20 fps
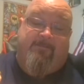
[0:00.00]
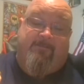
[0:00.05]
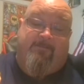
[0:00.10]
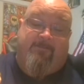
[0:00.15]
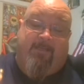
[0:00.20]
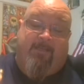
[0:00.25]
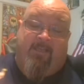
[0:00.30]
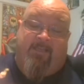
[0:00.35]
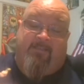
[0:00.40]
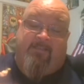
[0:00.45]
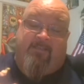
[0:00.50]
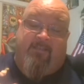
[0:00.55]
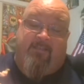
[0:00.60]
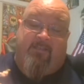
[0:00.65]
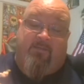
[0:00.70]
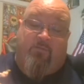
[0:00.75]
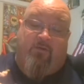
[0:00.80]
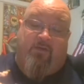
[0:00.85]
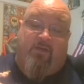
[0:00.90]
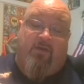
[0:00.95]
Again, see
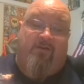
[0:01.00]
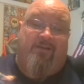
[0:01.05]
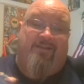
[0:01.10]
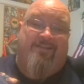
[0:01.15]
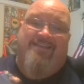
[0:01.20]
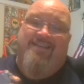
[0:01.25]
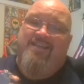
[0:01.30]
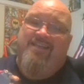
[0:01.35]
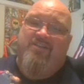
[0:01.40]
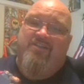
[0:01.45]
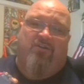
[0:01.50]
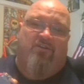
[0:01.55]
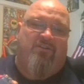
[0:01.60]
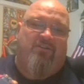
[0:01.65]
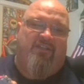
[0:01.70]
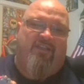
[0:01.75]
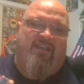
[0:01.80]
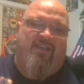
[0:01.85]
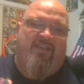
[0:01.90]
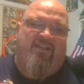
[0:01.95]
this one here, his knees are a
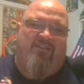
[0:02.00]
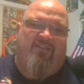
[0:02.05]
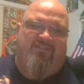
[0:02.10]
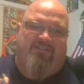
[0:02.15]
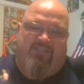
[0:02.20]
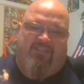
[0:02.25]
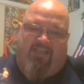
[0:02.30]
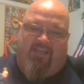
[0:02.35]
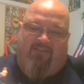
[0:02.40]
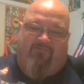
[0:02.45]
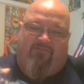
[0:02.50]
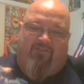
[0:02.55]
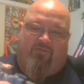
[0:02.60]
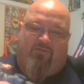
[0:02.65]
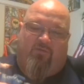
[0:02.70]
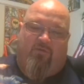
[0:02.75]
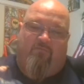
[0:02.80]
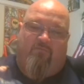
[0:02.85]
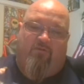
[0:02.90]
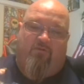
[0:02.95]
little stiff.
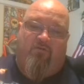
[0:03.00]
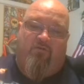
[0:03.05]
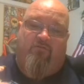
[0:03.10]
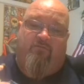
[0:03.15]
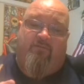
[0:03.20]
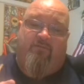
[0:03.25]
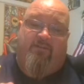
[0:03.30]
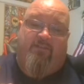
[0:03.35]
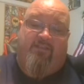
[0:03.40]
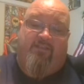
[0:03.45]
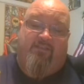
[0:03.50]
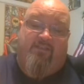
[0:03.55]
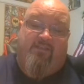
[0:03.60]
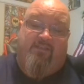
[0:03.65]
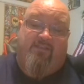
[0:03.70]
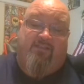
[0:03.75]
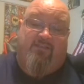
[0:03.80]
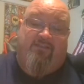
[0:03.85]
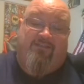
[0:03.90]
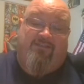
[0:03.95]
This one moves, but this
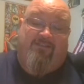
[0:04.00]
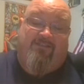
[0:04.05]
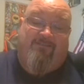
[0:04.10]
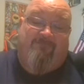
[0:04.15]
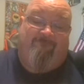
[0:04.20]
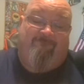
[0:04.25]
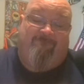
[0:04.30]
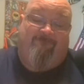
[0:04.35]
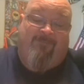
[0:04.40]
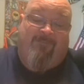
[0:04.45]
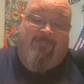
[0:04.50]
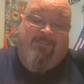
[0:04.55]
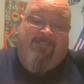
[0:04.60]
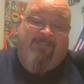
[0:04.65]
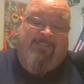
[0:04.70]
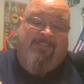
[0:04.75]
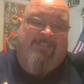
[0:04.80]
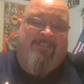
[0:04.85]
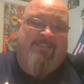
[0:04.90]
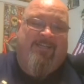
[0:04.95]
knee's a
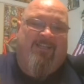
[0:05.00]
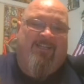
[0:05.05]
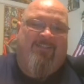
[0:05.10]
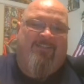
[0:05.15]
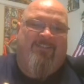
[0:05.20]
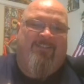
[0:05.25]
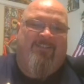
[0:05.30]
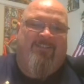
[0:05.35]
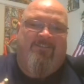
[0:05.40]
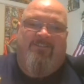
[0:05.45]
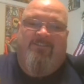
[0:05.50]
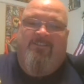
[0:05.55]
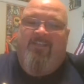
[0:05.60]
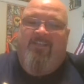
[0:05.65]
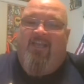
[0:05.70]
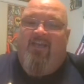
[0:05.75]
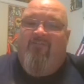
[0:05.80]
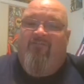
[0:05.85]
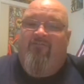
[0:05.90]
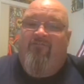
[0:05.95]
little
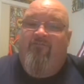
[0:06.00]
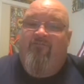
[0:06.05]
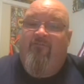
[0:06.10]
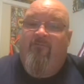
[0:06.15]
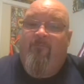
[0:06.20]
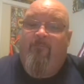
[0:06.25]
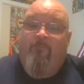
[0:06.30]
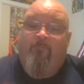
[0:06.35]
stiff.